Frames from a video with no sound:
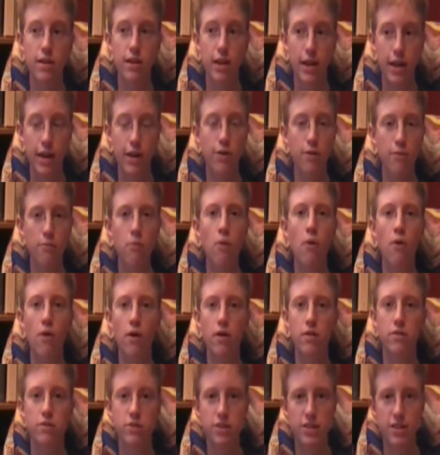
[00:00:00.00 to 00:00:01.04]
hear
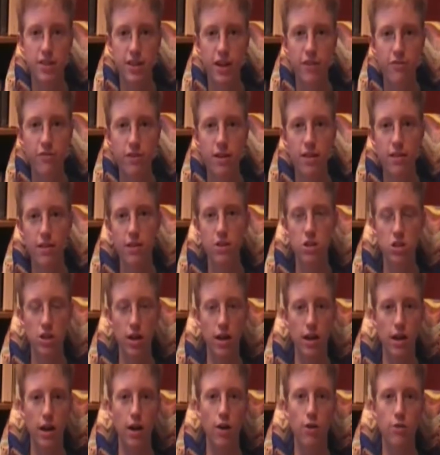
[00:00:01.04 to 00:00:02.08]
more. Definitely
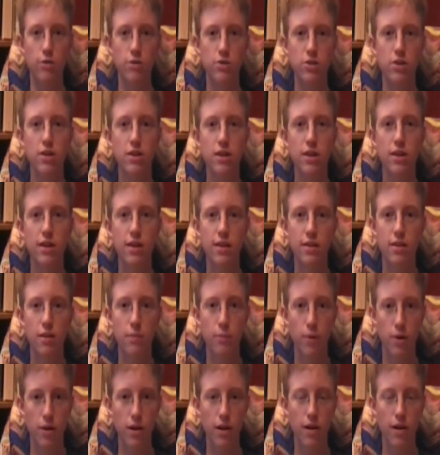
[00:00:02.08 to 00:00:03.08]
check out the book